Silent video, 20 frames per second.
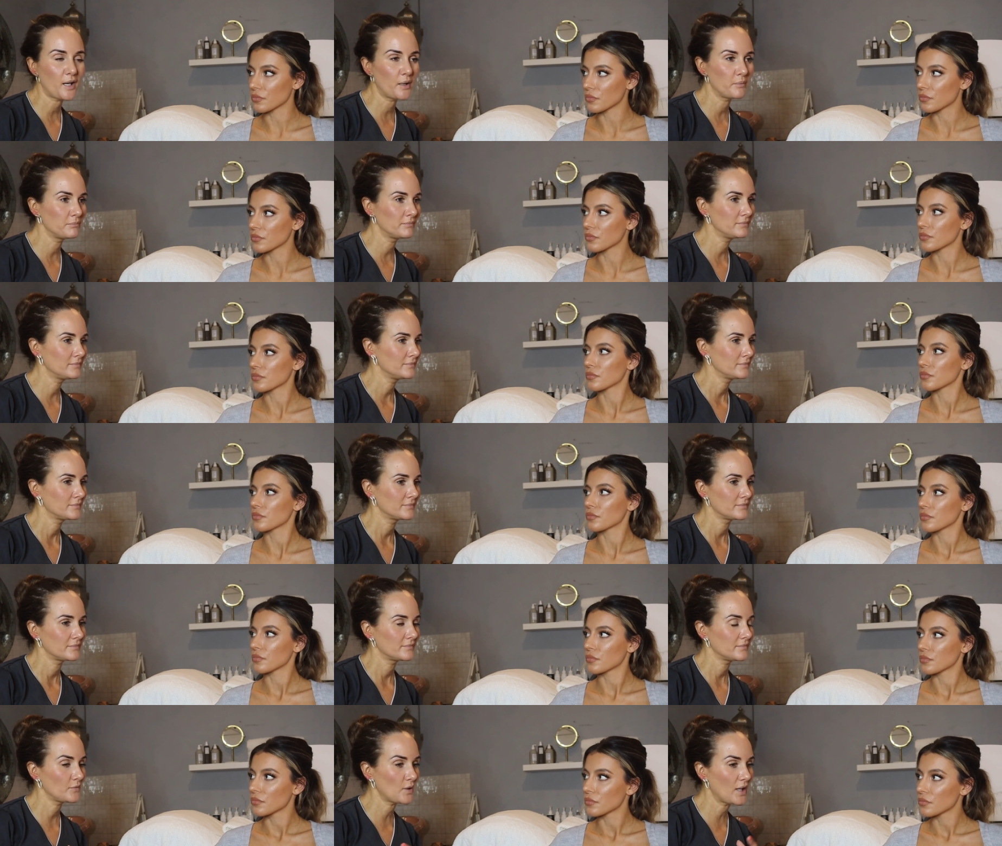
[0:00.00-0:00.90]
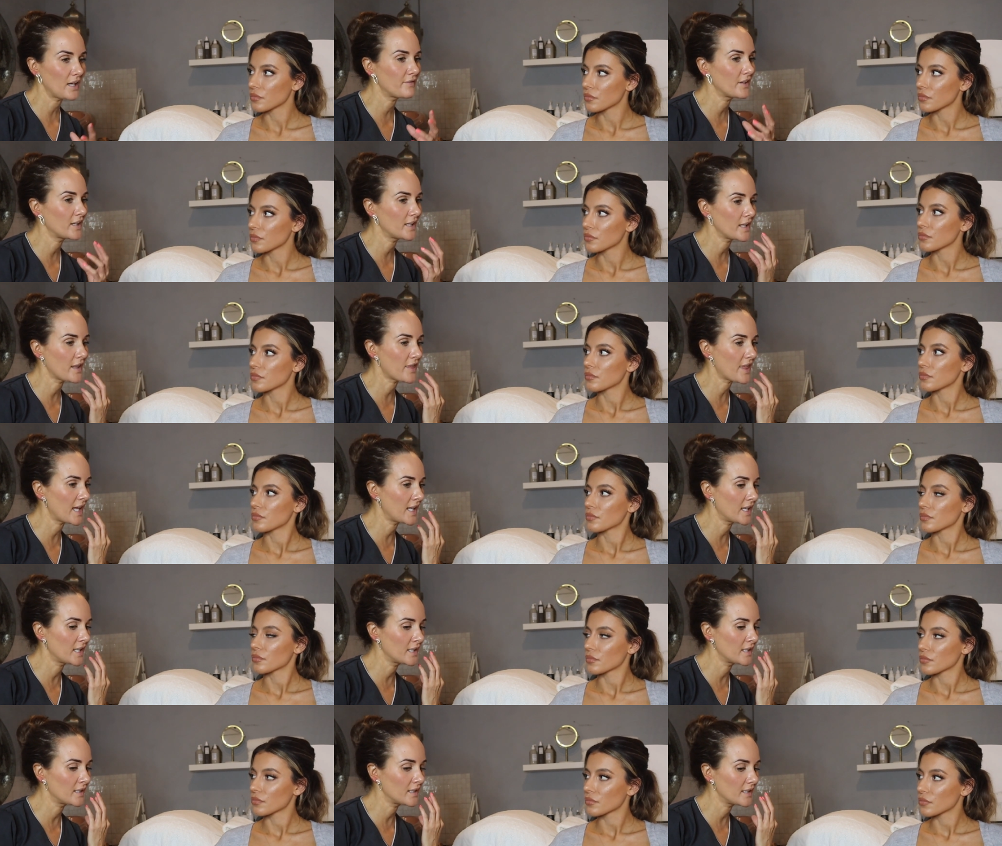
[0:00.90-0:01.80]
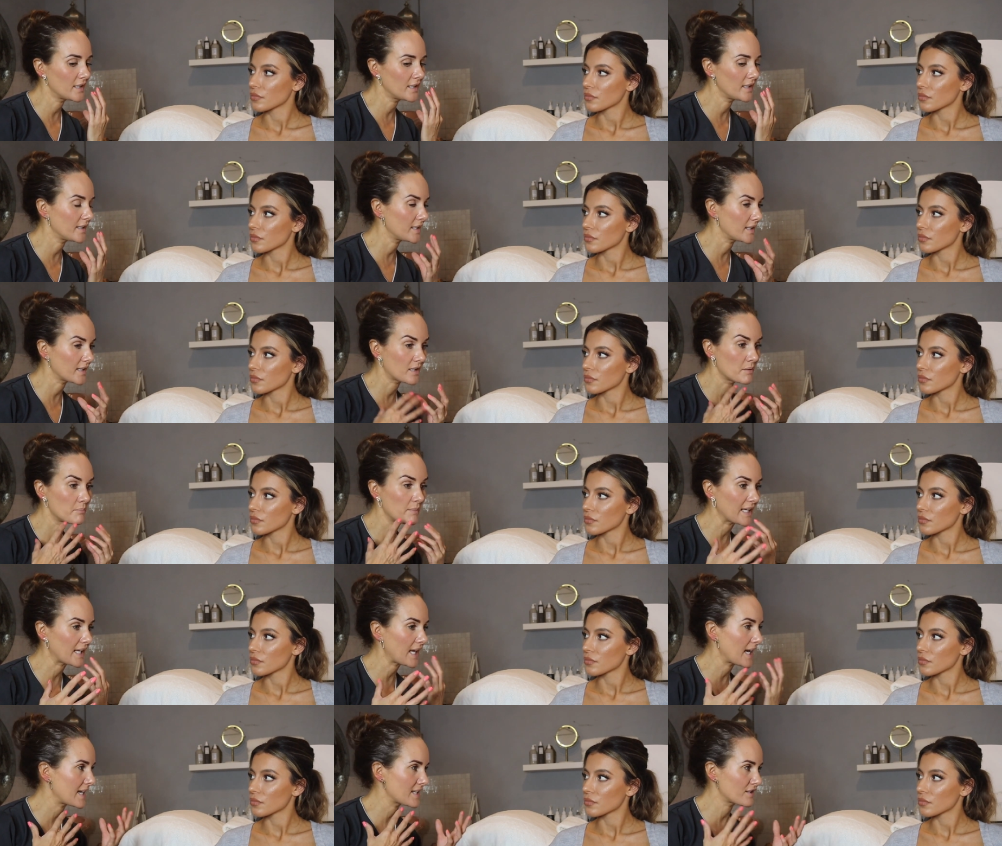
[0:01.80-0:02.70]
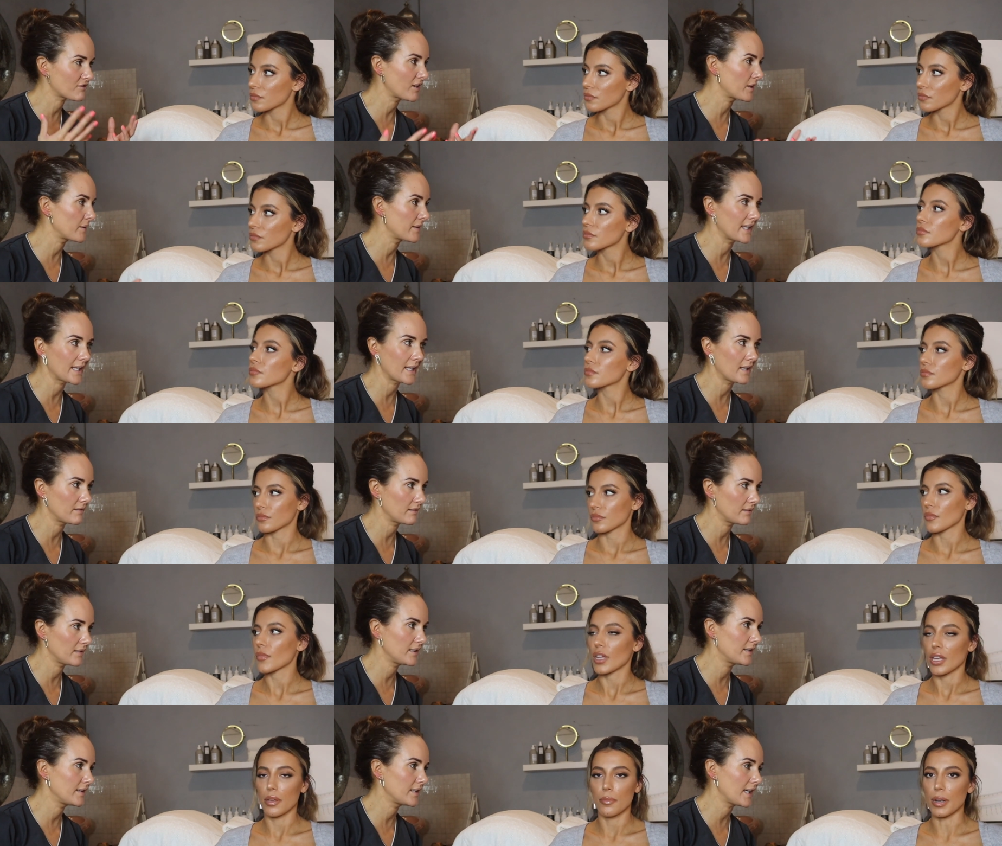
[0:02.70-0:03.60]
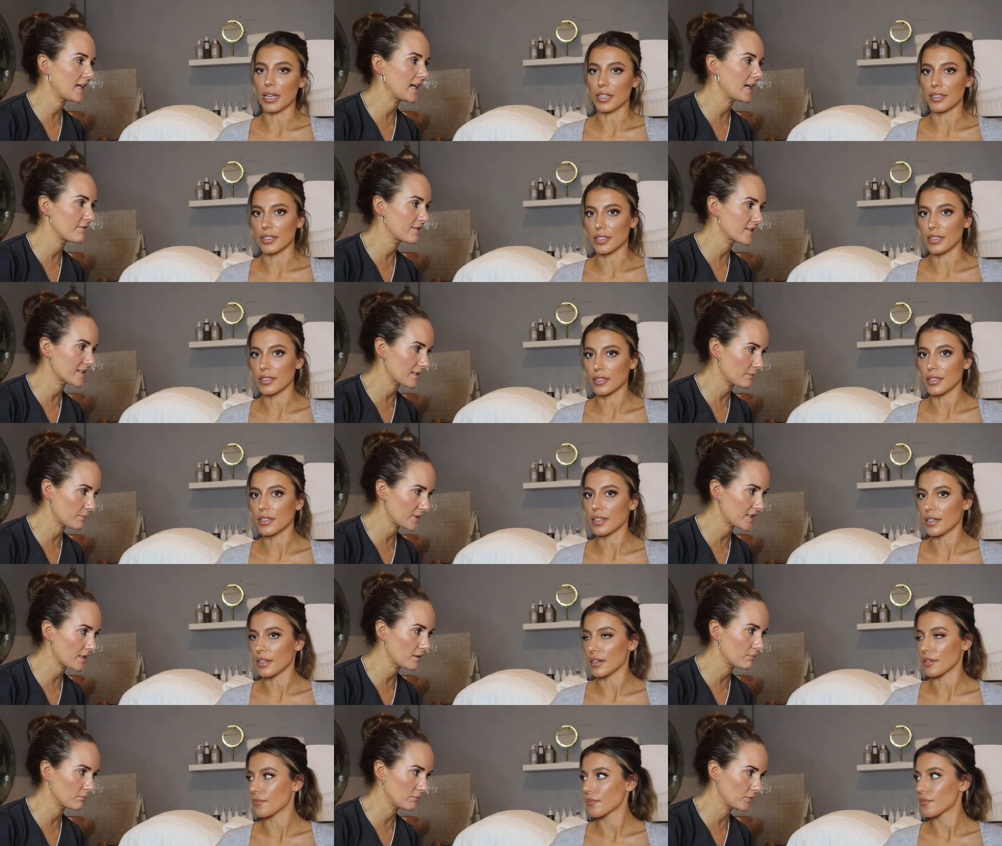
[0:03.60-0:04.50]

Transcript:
Speaker 1: um, whatever, then it, it, can make hairs grow in the in the areas that we yeah.